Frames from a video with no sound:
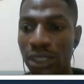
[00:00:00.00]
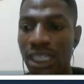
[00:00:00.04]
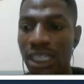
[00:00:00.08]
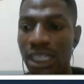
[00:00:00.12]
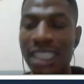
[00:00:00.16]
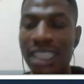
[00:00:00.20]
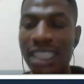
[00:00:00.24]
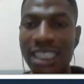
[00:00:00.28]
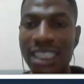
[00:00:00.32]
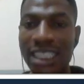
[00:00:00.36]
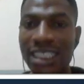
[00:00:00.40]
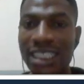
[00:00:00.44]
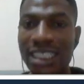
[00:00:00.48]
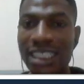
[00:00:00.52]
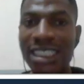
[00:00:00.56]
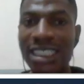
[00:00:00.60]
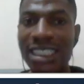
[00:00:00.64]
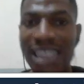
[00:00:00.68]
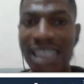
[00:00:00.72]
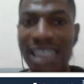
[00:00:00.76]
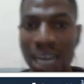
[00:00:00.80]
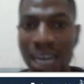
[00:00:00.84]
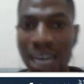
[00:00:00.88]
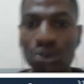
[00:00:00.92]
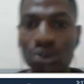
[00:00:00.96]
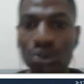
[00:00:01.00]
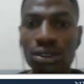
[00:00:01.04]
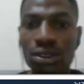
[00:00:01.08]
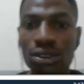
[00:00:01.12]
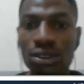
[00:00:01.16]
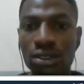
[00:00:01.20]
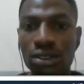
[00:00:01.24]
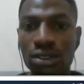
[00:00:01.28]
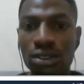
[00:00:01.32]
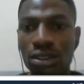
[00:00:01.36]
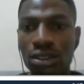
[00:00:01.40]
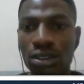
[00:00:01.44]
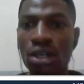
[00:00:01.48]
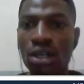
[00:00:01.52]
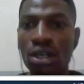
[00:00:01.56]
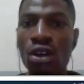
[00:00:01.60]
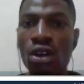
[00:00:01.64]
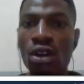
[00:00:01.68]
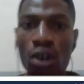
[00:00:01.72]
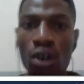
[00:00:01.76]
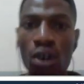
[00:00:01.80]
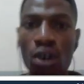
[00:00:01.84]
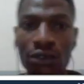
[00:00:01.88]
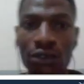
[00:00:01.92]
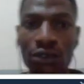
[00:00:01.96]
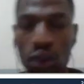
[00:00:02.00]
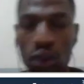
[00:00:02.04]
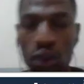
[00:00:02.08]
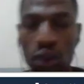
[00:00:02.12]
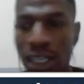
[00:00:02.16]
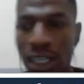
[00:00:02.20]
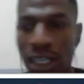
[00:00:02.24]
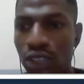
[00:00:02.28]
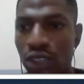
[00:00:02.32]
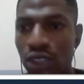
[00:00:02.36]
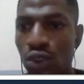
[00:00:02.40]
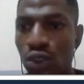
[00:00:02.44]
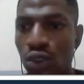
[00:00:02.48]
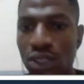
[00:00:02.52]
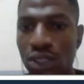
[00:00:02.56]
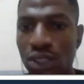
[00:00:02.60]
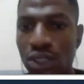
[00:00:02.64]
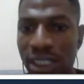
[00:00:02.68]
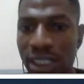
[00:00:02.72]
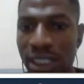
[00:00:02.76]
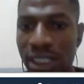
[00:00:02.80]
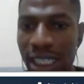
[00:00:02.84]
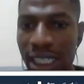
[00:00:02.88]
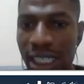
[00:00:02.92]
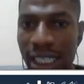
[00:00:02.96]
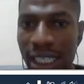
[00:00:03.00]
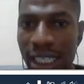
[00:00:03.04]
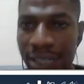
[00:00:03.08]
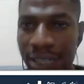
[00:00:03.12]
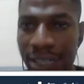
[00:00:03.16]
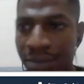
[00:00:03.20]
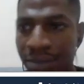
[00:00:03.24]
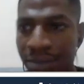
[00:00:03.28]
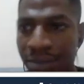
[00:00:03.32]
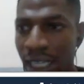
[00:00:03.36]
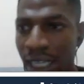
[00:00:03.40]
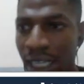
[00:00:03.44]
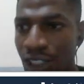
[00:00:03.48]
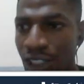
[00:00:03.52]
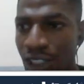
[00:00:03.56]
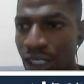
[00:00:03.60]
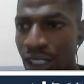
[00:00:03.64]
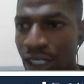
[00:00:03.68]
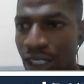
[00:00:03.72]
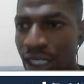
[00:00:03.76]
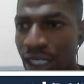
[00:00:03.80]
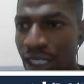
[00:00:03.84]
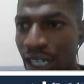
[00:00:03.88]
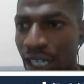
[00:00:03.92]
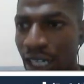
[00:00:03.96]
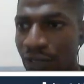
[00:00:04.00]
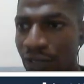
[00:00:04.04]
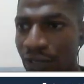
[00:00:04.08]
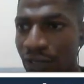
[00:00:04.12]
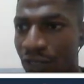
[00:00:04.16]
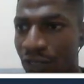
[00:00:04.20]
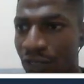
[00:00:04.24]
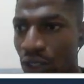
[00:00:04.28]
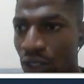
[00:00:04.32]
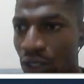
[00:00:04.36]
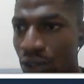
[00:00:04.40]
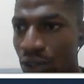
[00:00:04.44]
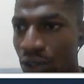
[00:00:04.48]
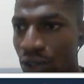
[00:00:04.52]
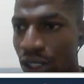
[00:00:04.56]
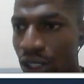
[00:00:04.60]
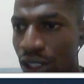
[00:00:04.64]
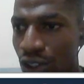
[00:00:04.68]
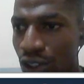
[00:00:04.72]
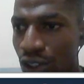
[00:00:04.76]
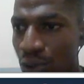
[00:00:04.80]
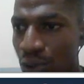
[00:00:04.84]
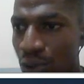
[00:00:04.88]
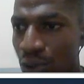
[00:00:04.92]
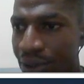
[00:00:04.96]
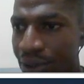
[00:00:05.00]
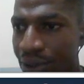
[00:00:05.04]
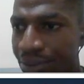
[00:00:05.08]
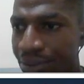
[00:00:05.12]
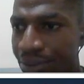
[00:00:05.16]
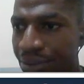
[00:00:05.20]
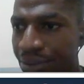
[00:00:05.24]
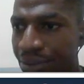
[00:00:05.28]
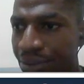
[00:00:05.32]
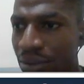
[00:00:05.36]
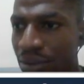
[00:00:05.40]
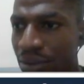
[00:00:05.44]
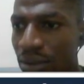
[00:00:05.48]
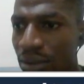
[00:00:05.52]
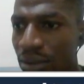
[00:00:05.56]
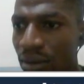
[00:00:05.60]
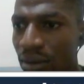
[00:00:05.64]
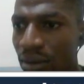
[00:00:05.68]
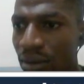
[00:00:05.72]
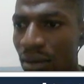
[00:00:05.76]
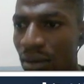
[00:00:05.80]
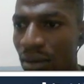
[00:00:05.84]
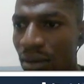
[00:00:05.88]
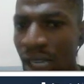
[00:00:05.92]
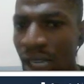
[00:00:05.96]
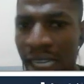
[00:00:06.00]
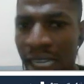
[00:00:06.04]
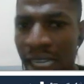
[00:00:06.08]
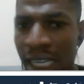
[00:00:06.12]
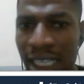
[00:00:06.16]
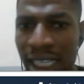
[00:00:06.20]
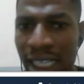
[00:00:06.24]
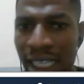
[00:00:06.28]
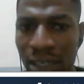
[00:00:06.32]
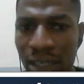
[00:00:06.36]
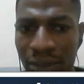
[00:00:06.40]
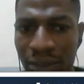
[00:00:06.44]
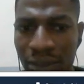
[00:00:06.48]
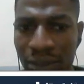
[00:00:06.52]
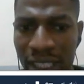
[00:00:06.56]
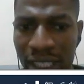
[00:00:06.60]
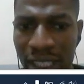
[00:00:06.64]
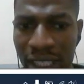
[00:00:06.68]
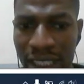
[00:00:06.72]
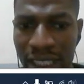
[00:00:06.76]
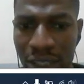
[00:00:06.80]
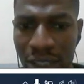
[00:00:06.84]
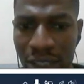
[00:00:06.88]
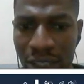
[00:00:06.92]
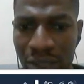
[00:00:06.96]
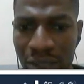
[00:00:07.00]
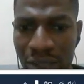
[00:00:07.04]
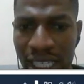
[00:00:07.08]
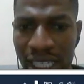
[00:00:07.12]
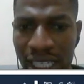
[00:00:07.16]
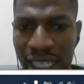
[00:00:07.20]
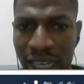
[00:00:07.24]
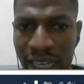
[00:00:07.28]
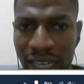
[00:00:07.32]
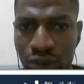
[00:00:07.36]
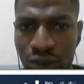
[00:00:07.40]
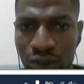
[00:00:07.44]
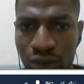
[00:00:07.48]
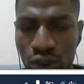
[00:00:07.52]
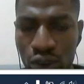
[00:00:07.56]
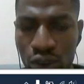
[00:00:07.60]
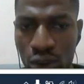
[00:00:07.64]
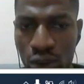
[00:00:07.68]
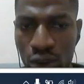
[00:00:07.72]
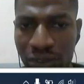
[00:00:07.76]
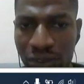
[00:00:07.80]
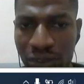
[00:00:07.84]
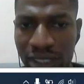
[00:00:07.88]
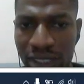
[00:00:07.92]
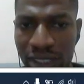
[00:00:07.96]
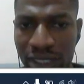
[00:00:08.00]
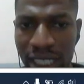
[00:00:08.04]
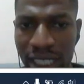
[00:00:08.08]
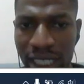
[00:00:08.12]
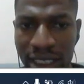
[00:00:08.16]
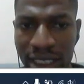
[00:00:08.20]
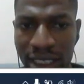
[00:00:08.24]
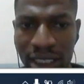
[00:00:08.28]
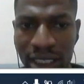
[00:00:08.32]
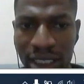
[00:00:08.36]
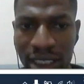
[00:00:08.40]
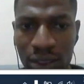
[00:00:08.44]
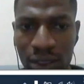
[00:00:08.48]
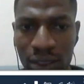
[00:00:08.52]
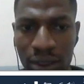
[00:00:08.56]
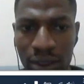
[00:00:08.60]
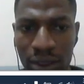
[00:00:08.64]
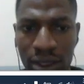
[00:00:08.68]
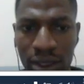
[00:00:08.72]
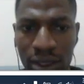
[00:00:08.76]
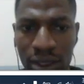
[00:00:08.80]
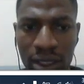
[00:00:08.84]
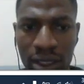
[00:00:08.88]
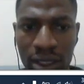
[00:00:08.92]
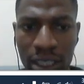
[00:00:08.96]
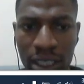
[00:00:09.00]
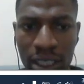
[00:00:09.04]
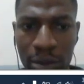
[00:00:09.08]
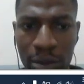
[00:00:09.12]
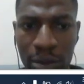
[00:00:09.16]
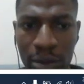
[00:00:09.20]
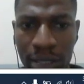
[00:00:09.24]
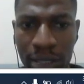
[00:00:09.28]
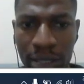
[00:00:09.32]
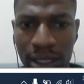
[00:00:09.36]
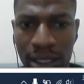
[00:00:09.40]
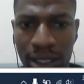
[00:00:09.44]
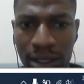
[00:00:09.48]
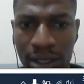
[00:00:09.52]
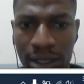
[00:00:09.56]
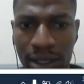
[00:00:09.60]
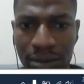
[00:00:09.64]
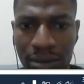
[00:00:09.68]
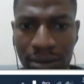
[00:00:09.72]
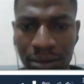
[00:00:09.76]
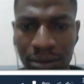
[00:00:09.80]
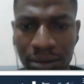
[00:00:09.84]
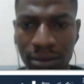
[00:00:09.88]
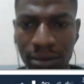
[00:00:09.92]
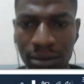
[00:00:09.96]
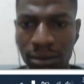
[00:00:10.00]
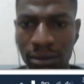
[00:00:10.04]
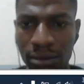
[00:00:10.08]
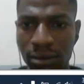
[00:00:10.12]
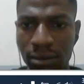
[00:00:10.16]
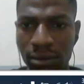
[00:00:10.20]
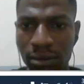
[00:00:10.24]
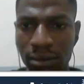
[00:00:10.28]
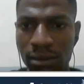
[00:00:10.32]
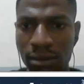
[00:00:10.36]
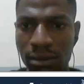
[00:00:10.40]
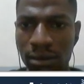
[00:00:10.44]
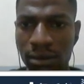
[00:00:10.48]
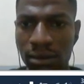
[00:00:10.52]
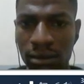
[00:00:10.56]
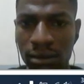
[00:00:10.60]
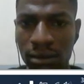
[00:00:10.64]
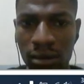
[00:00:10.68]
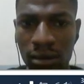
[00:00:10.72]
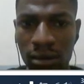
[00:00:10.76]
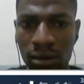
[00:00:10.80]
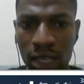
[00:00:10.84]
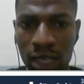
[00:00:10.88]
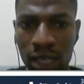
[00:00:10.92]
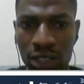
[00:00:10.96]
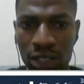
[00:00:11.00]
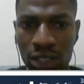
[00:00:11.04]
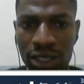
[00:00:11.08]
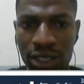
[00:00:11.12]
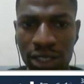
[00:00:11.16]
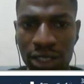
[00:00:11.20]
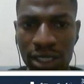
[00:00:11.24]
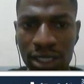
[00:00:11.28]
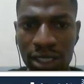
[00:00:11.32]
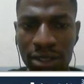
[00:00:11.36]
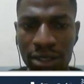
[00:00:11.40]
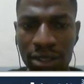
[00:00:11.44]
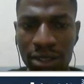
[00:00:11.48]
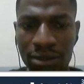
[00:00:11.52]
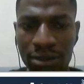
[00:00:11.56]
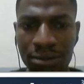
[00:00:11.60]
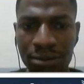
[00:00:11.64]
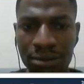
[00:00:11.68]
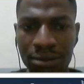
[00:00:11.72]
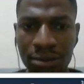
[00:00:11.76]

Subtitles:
at least in thousands of dollars. So you understand that, and check the kind of videos they are showing. They are not things that you really have to show your face. Like, see this one. Let me play it. Are you seeing it?